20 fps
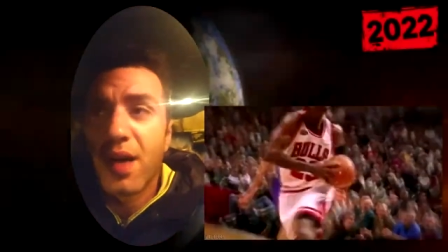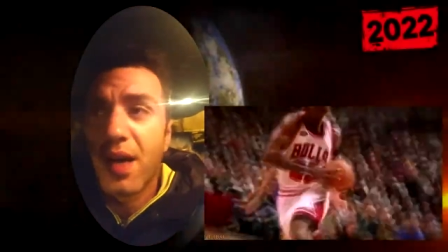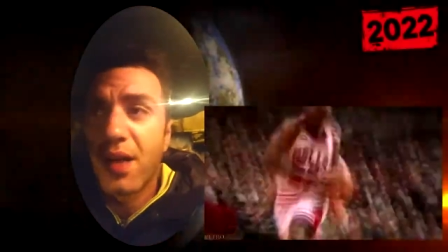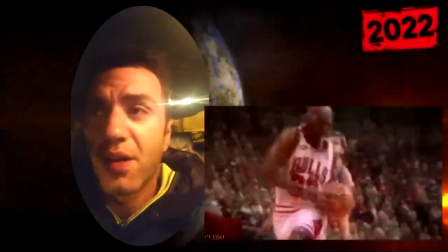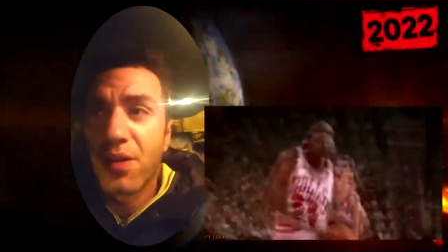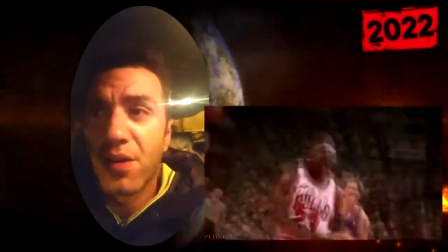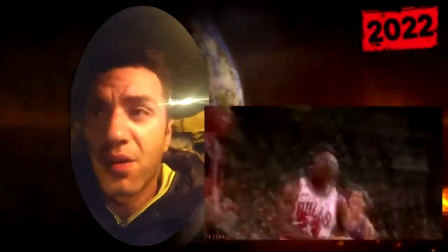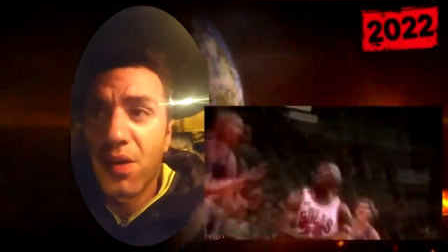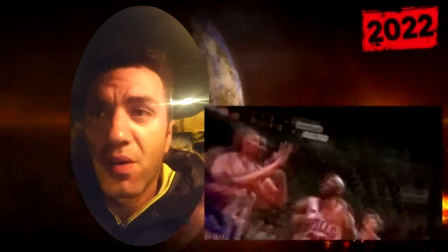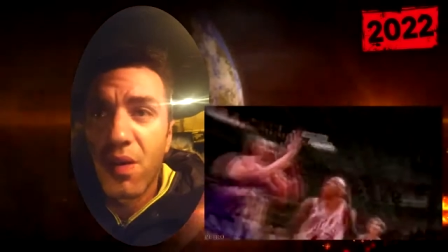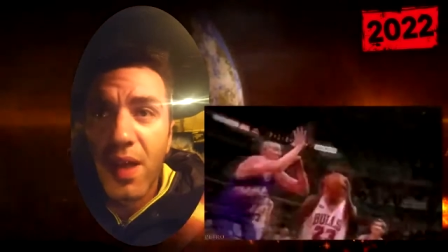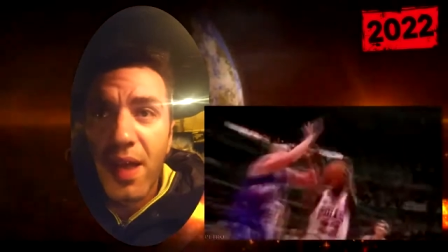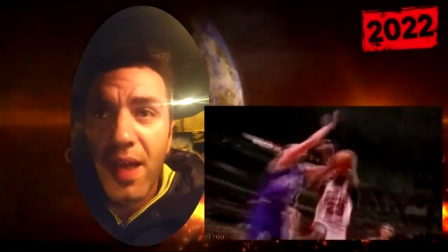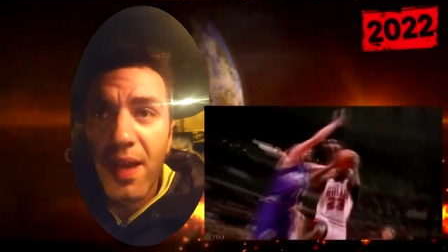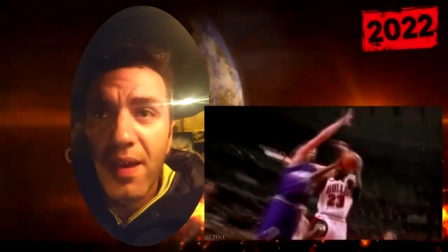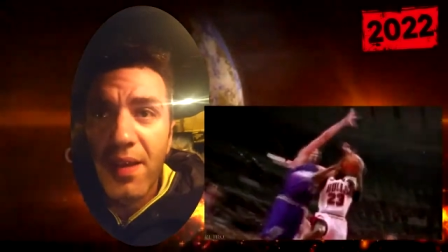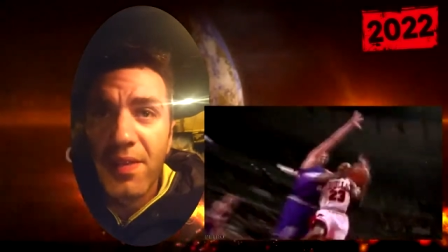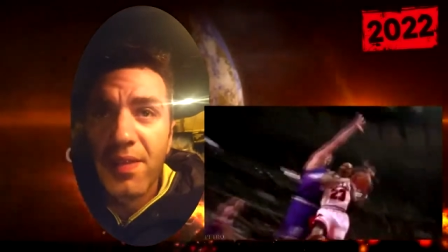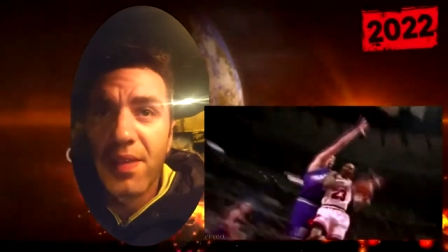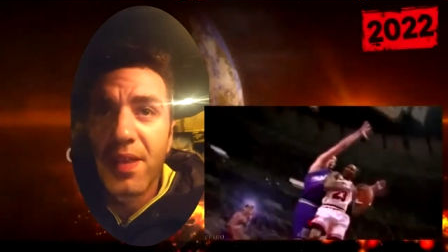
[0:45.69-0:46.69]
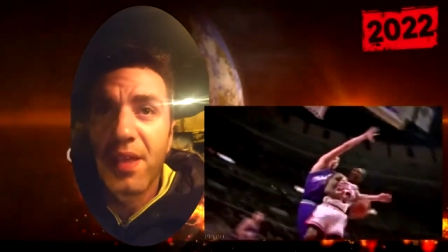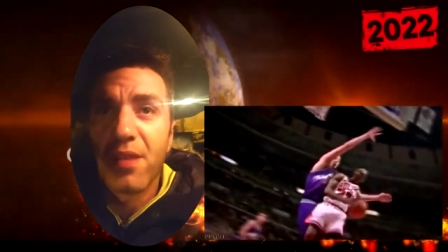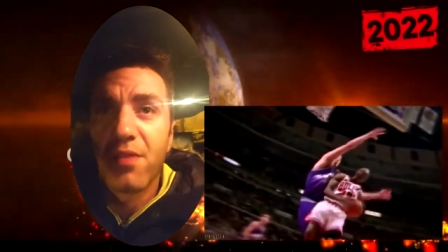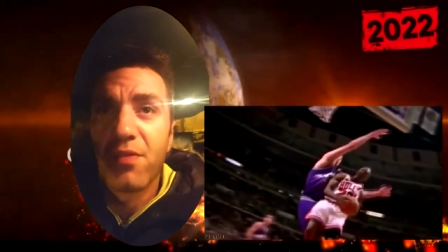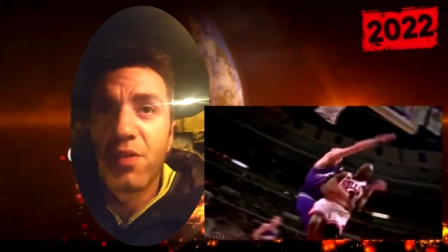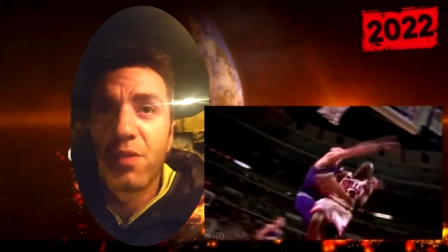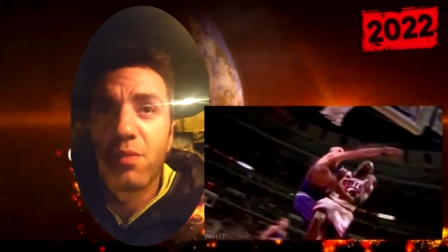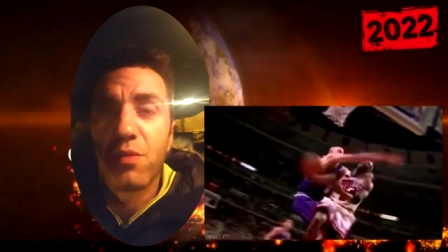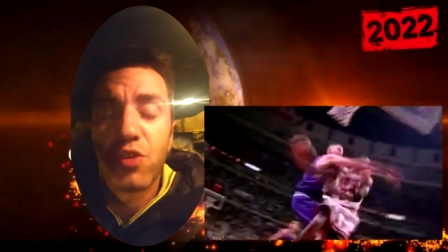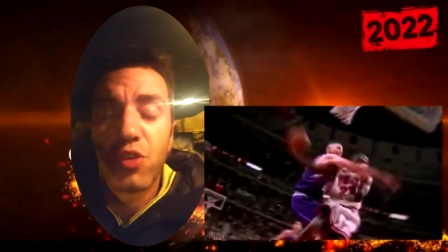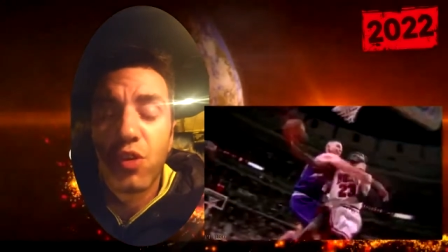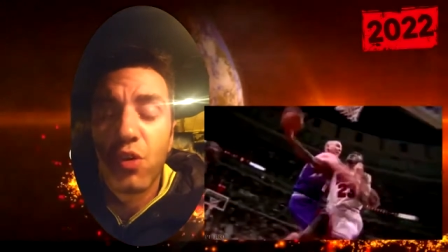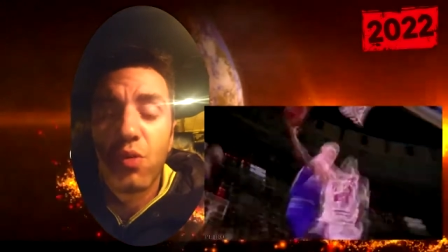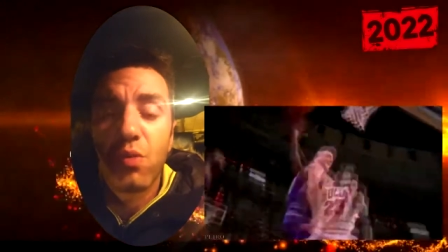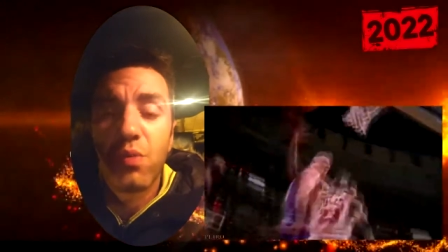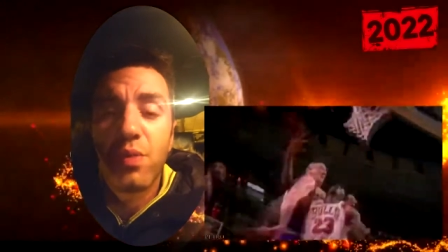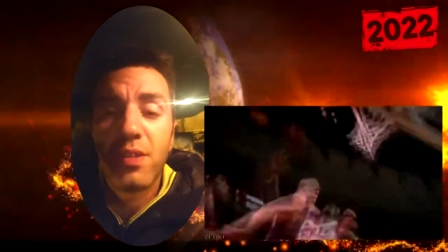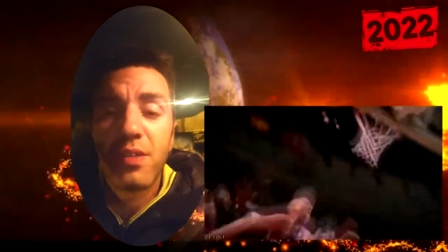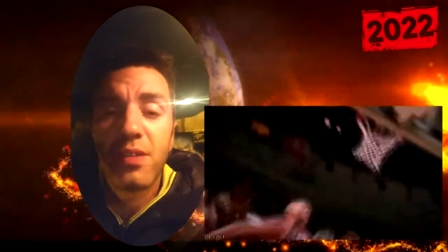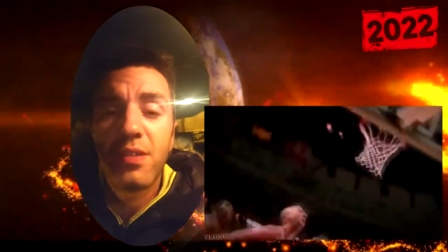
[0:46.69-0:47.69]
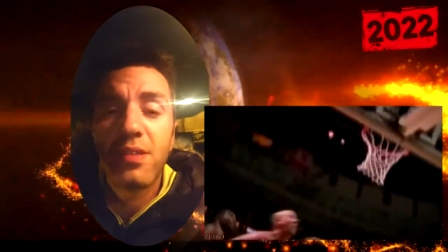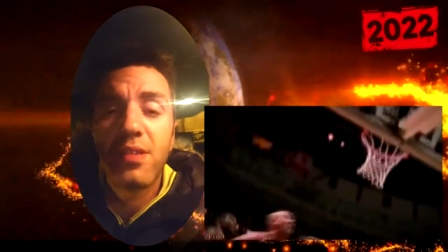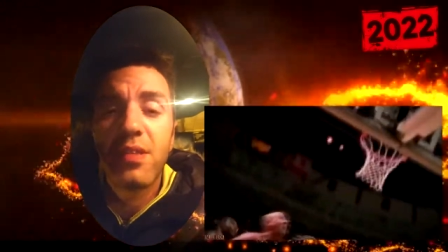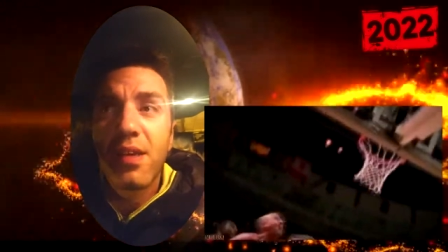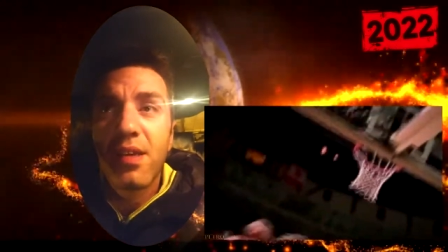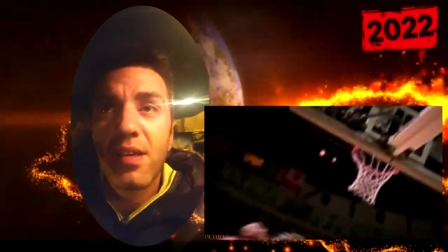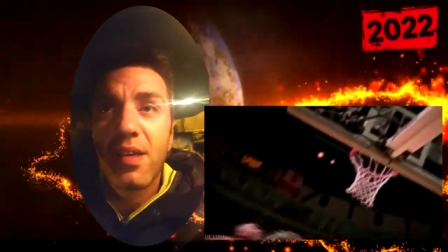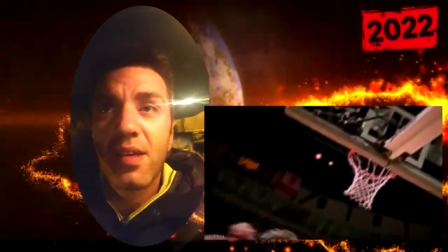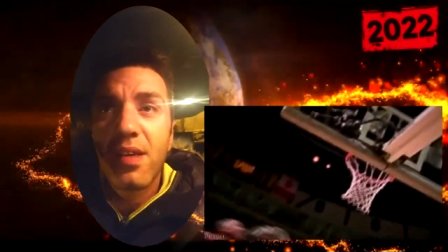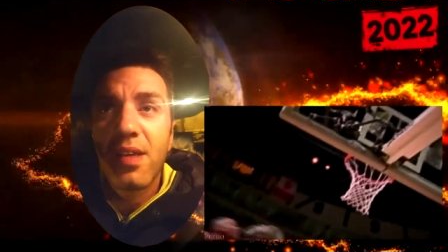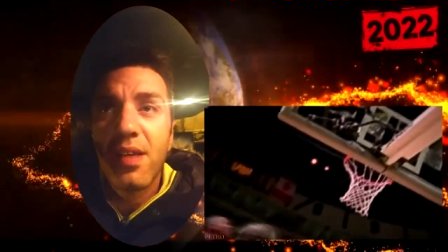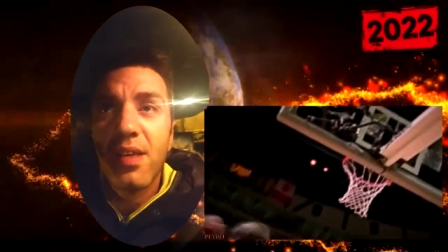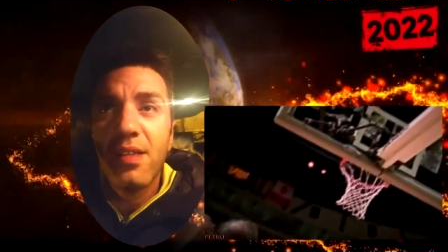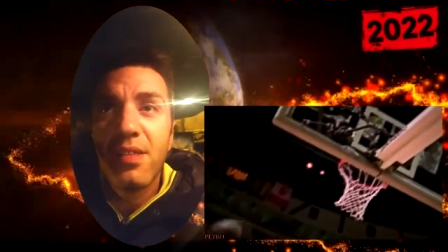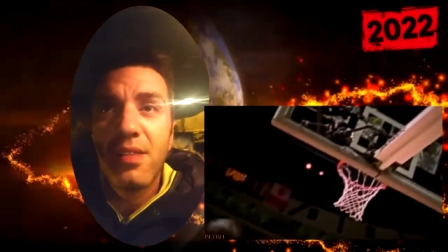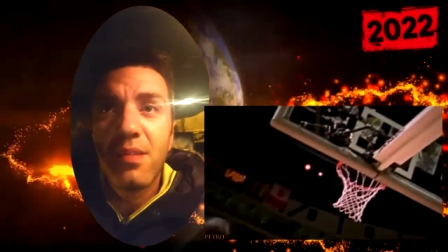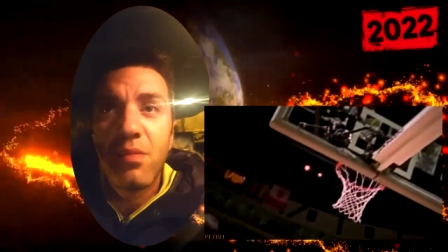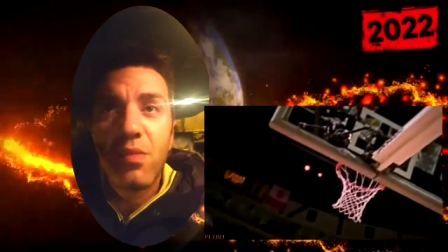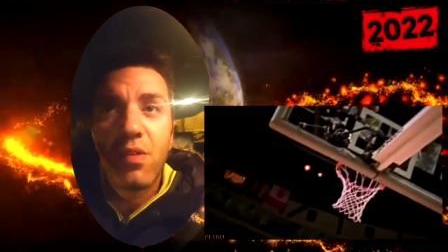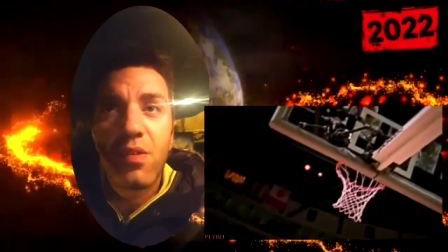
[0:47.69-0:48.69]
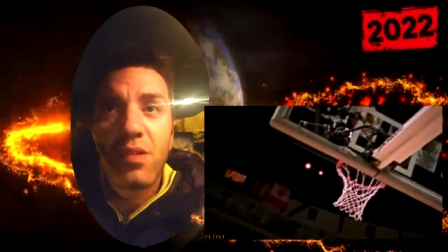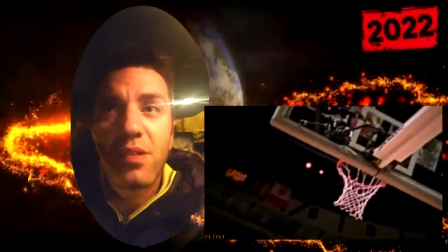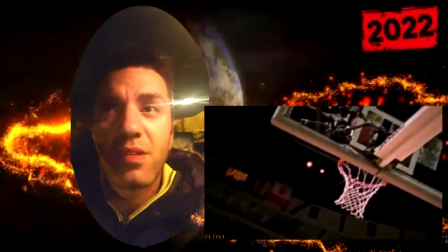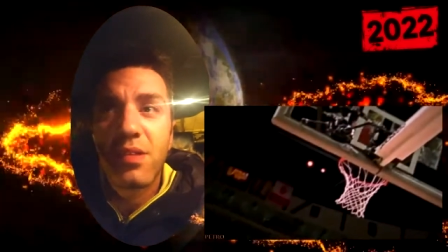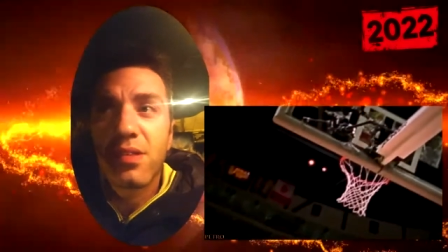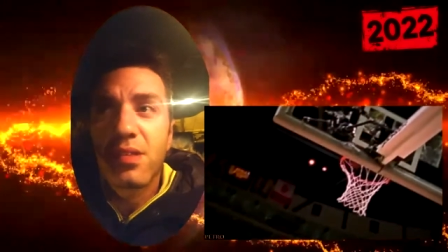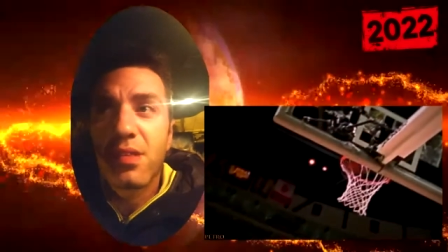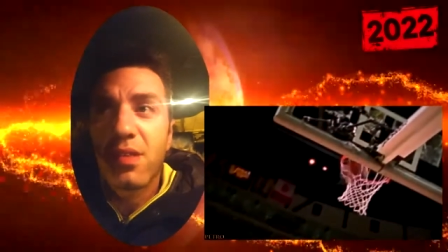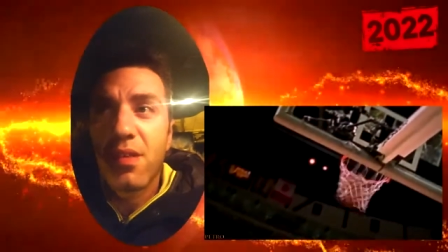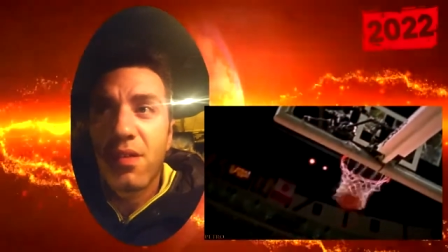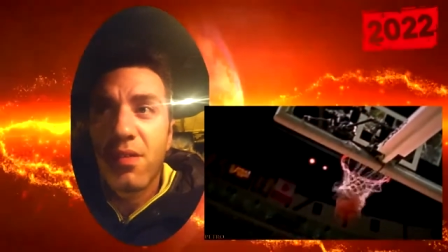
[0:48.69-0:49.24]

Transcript: i don't know anything from show business he's amongst